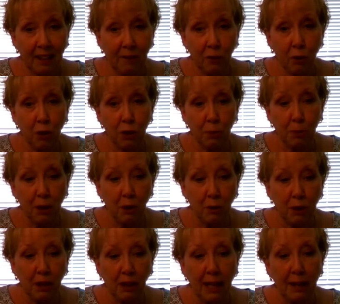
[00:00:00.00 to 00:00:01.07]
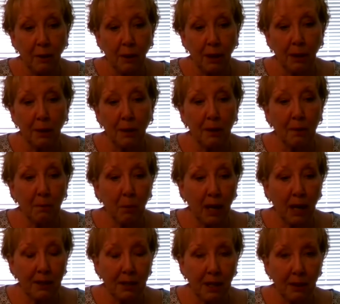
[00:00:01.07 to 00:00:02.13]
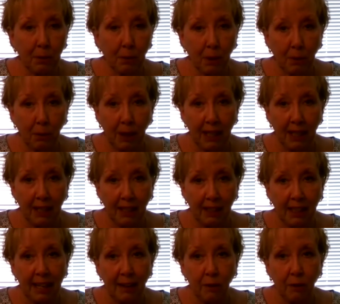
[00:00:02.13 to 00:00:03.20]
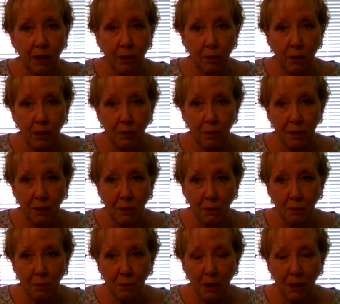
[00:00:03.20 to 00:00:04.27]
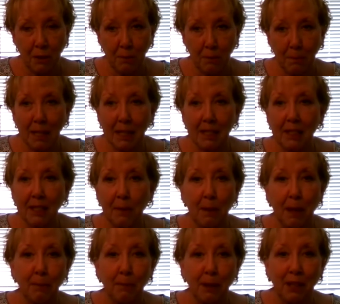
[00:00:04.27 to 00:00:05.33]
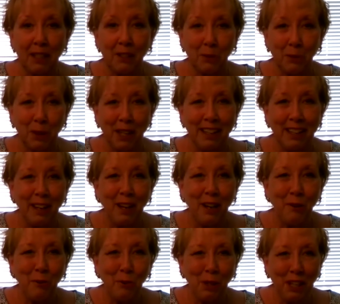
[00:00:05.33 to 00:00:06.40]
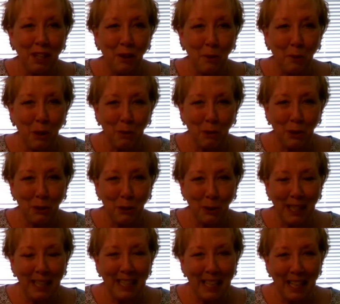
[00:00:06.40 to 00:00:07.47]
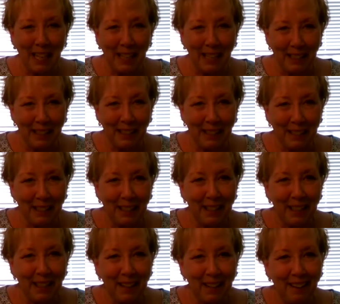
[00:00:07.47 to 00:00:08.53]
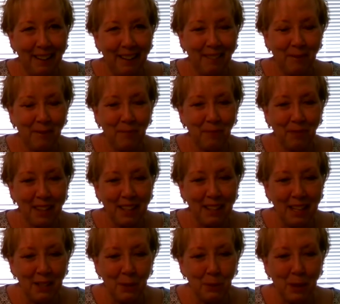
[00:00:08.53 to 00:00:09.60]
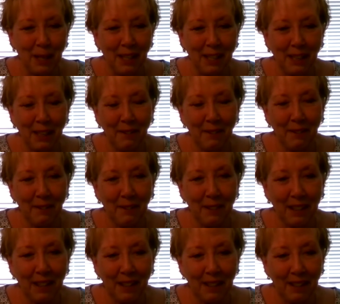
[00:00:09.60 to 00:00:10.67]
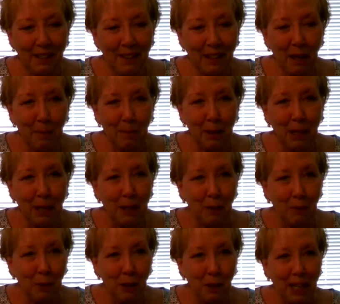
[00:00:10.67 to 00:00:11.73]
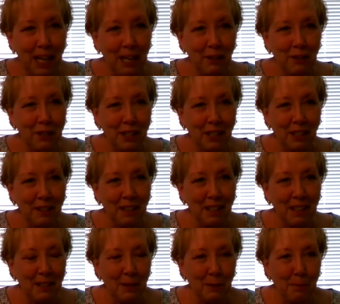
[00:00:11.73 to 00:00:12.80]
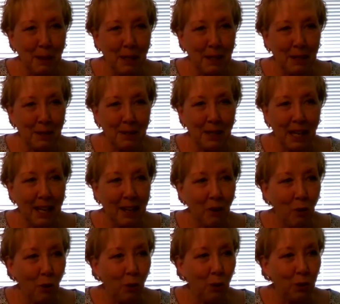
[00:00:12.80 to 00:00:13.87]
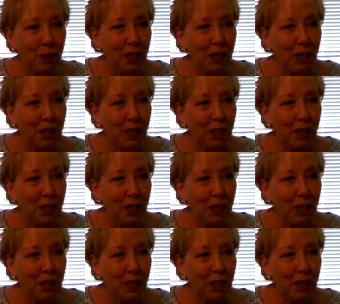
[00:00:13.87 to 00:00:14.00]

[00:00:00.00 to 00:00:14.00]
of course, we know the layering process, where we layer the oils. We don't mix them up unless we really know what we're doing. And and that's why I love the company that we're engaged in, is because they hold